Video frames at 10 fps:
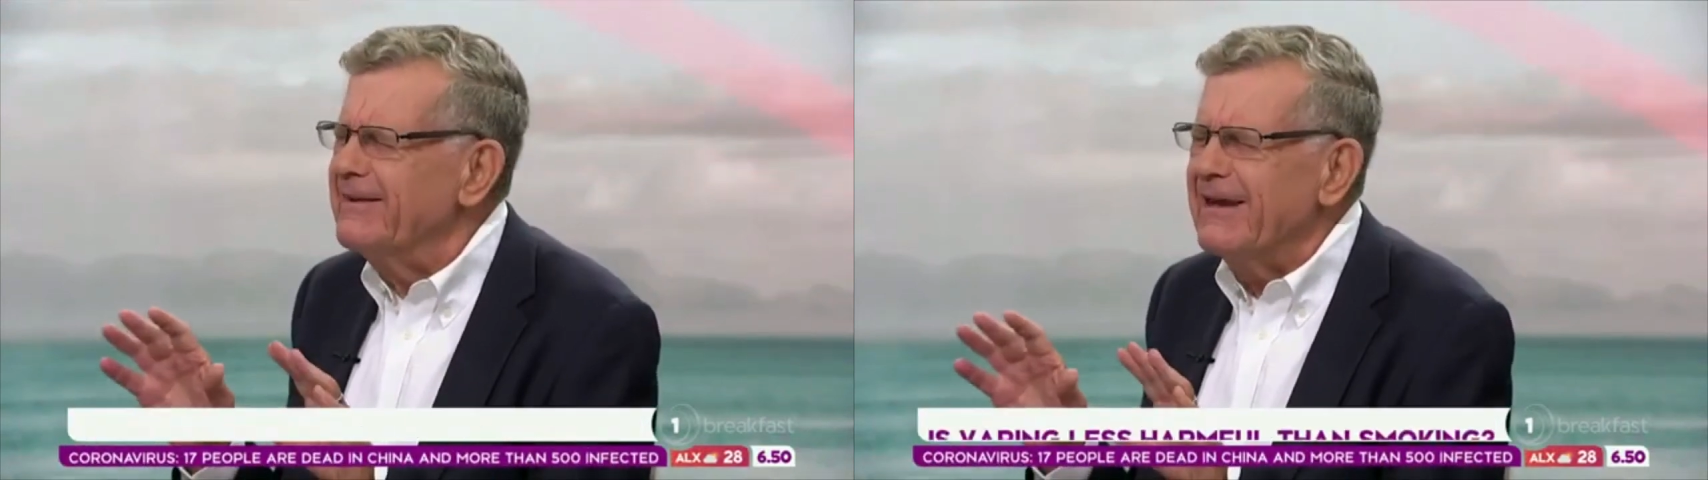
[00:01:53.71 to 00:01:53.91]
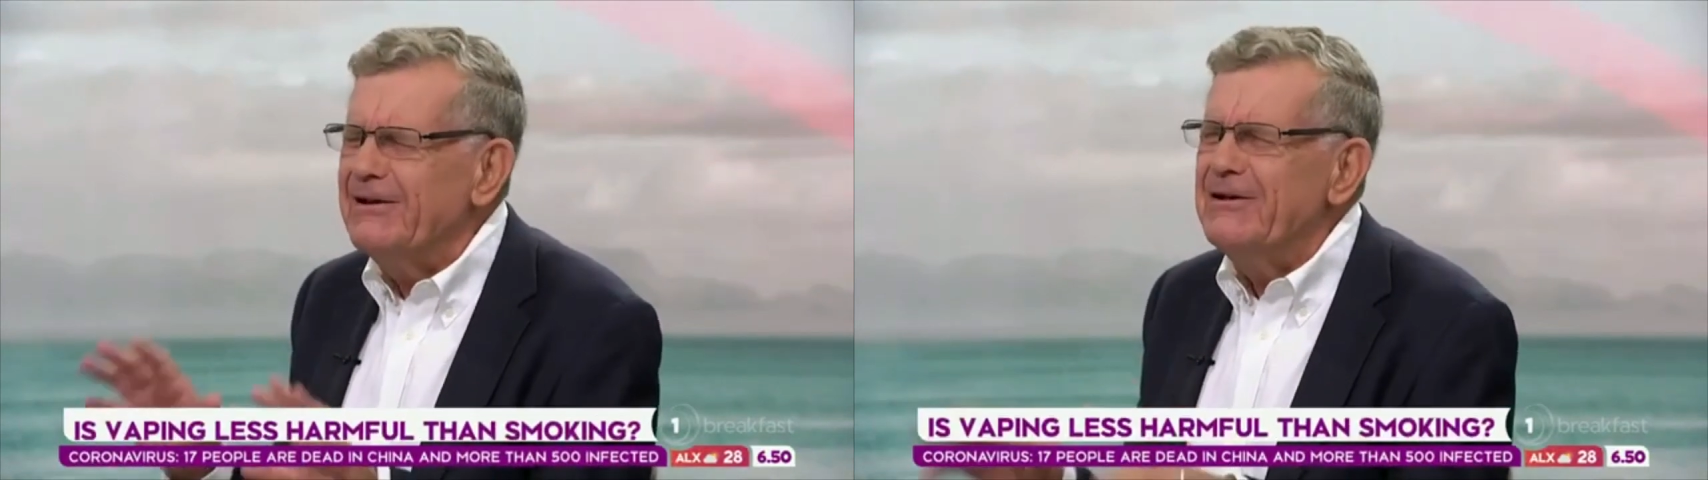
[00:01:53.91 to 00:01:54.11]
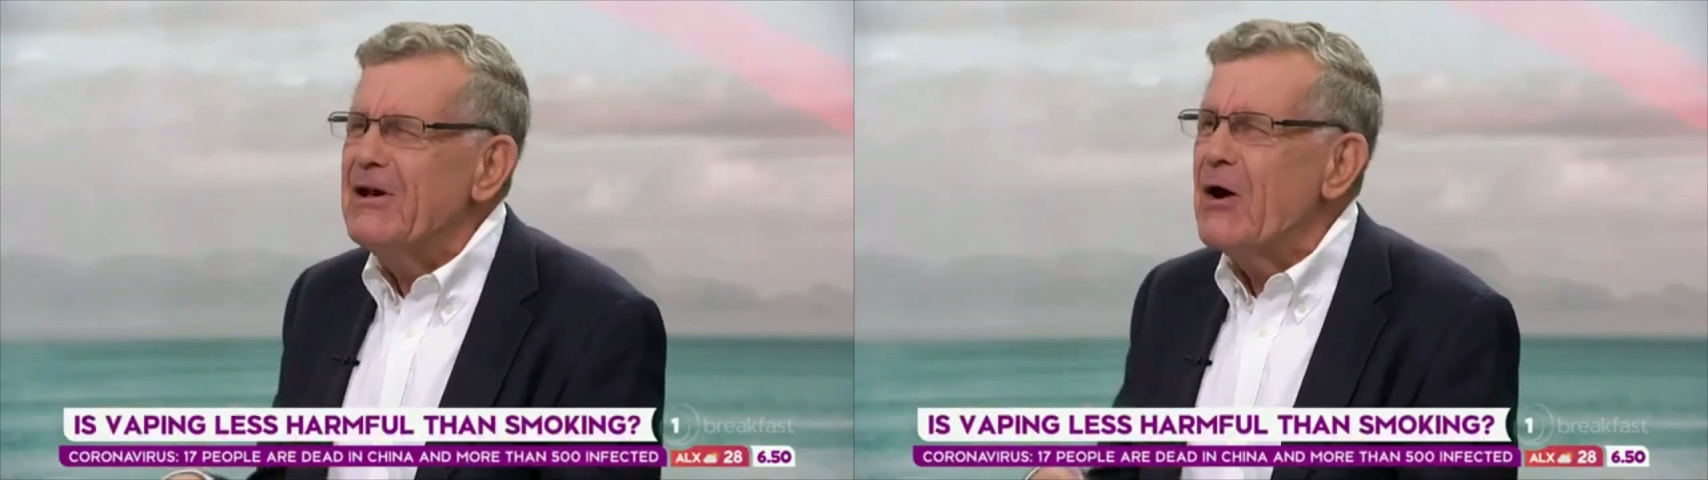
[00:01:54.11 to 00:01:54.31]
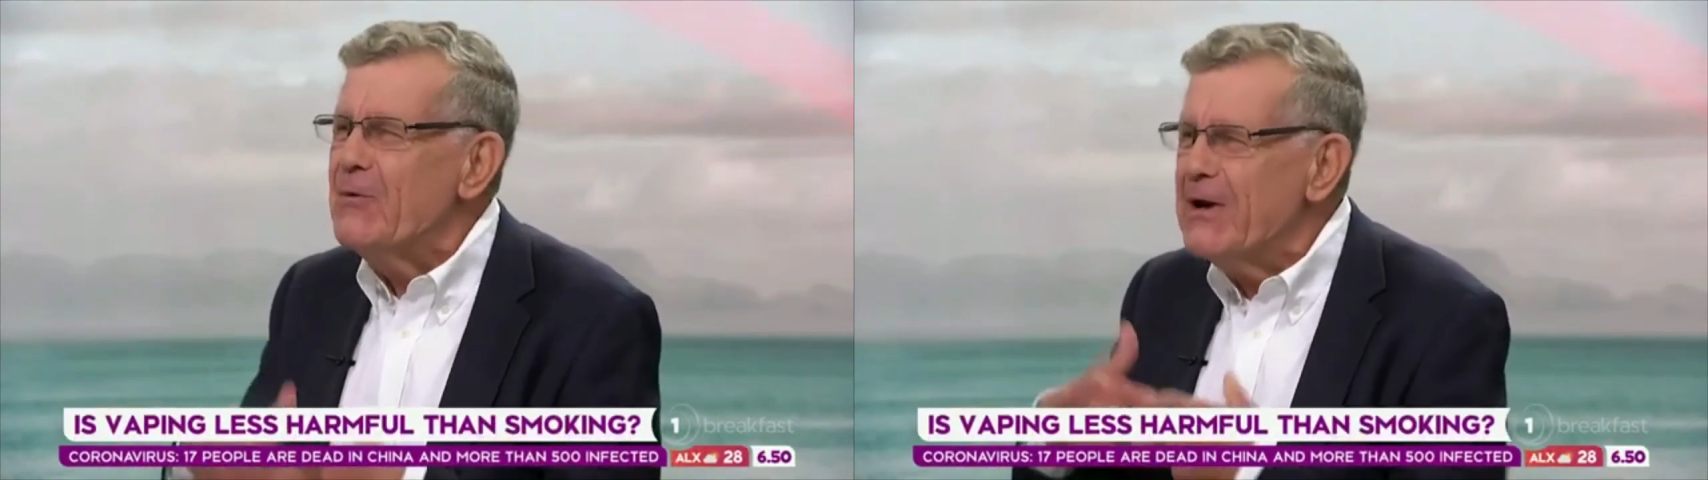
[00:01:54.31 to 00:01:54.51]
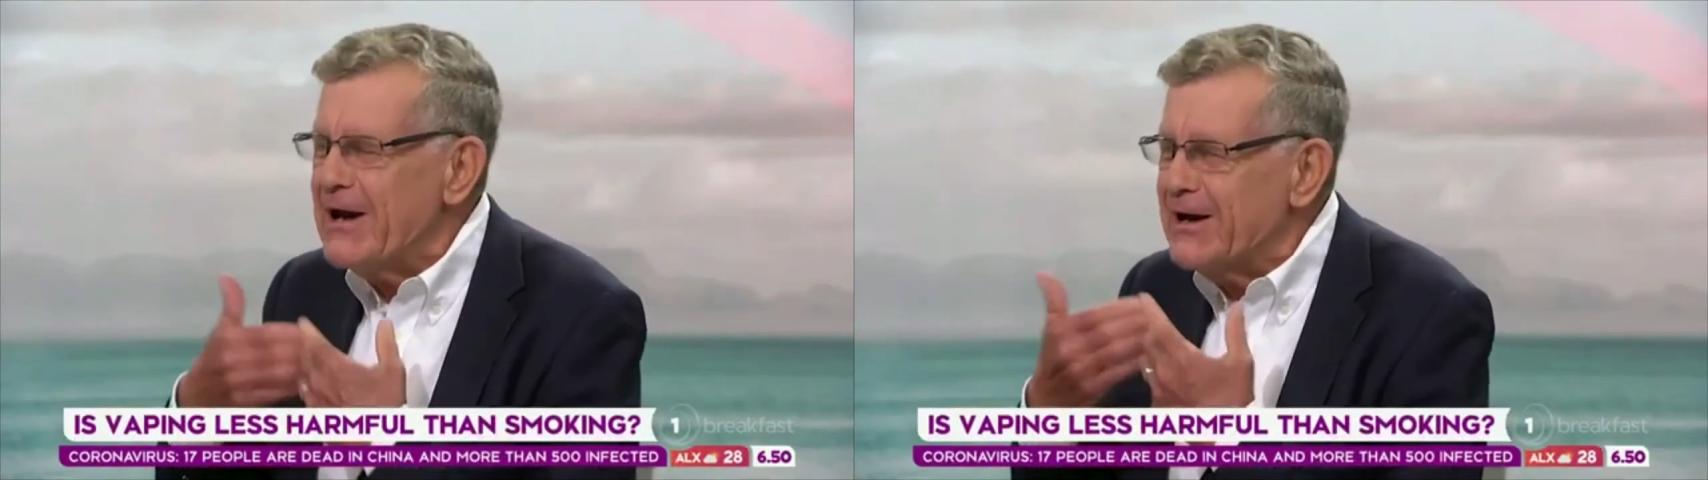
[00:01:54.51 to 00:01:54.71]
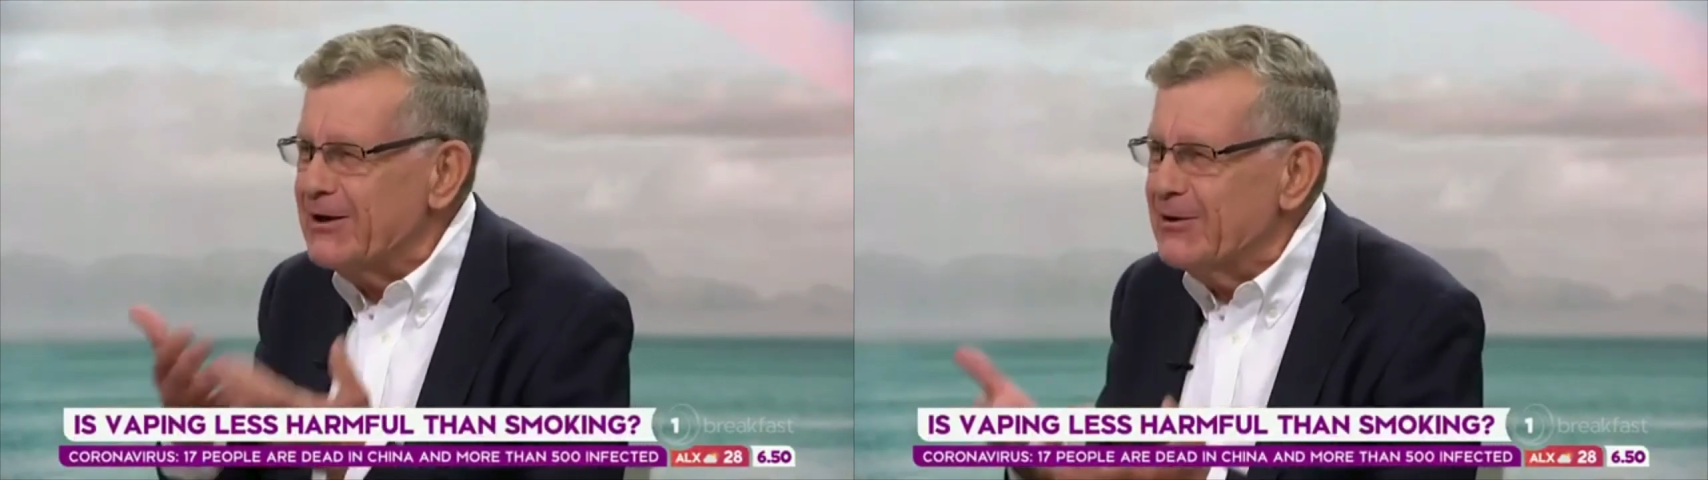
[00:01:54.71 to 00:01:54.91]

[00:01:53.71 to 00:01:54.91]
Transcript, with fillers: they're nowhere in